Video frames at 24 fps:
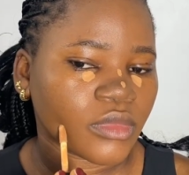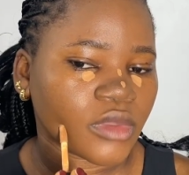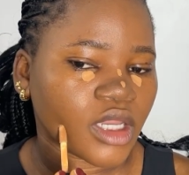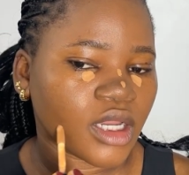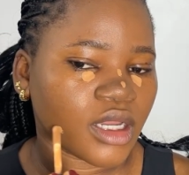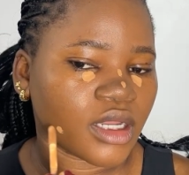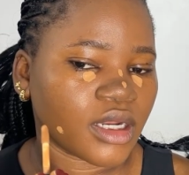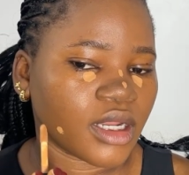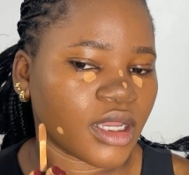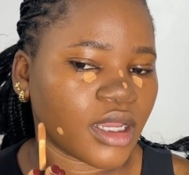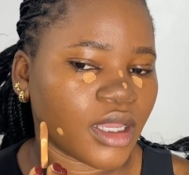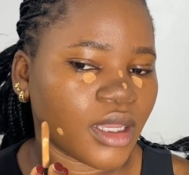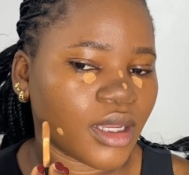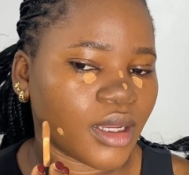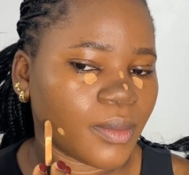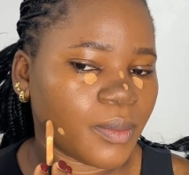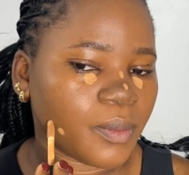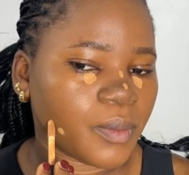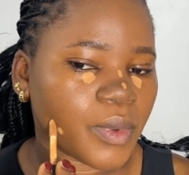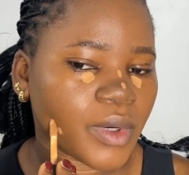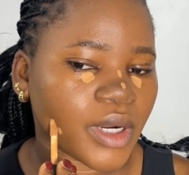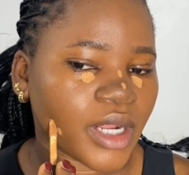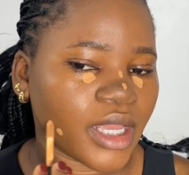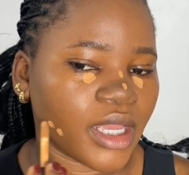And I
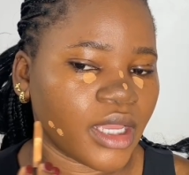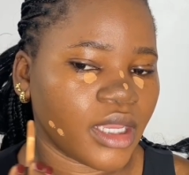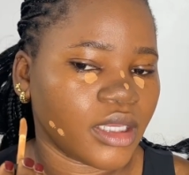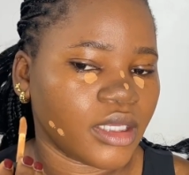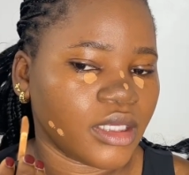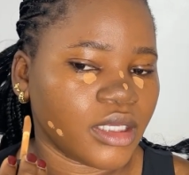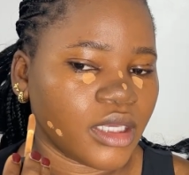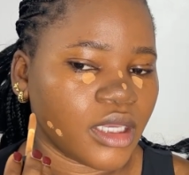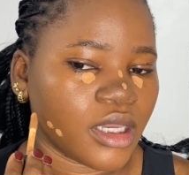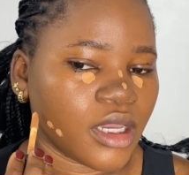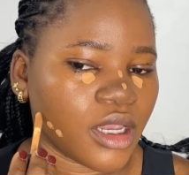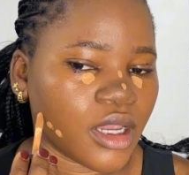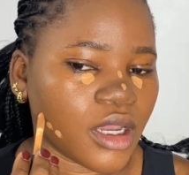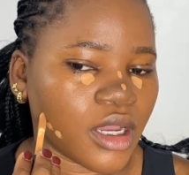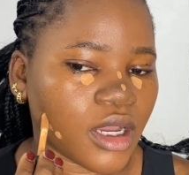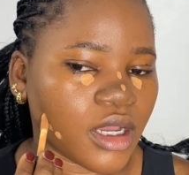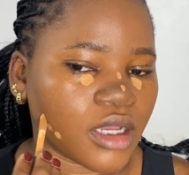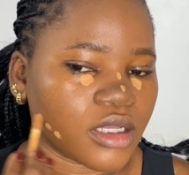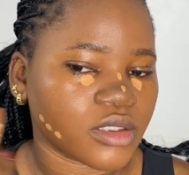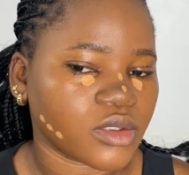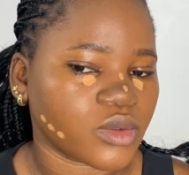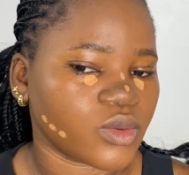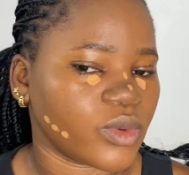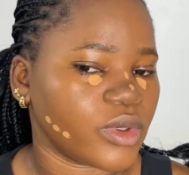apply here
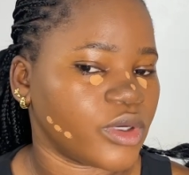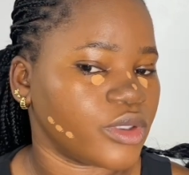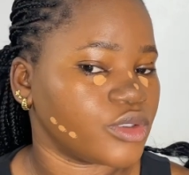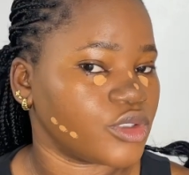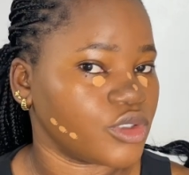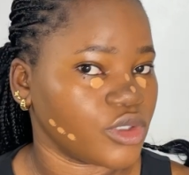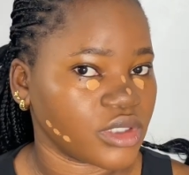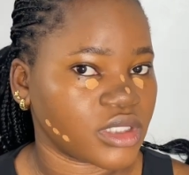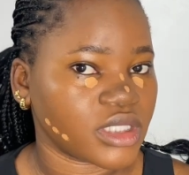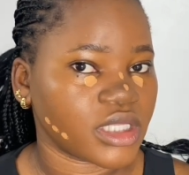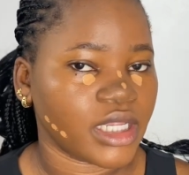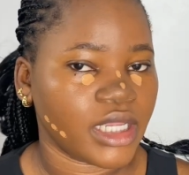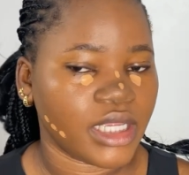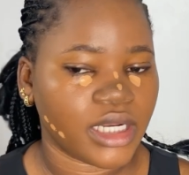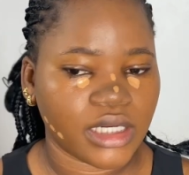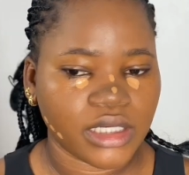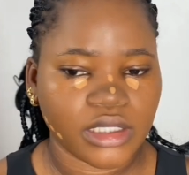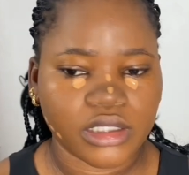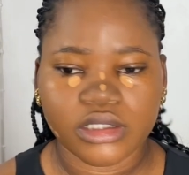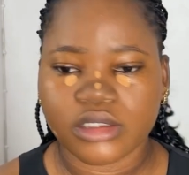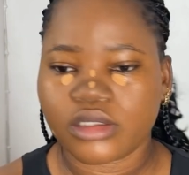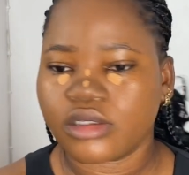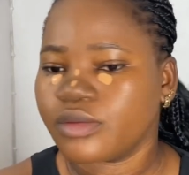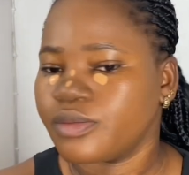as well, just a
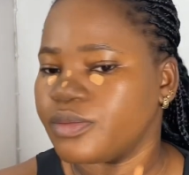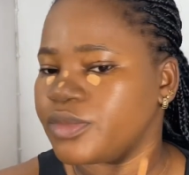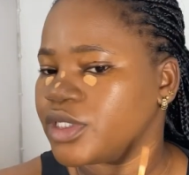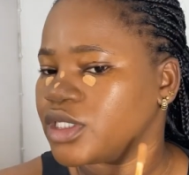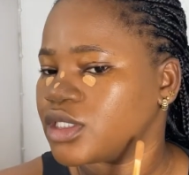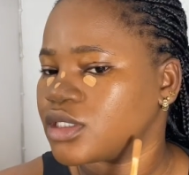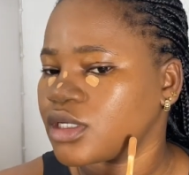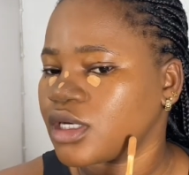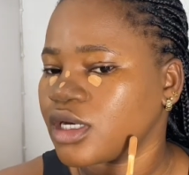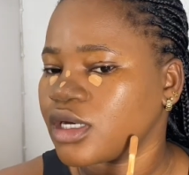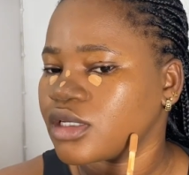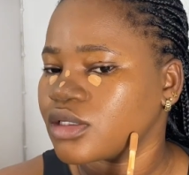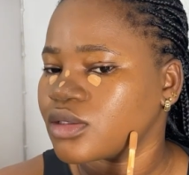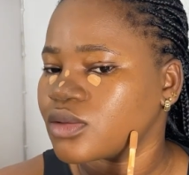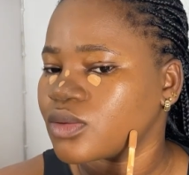little bit as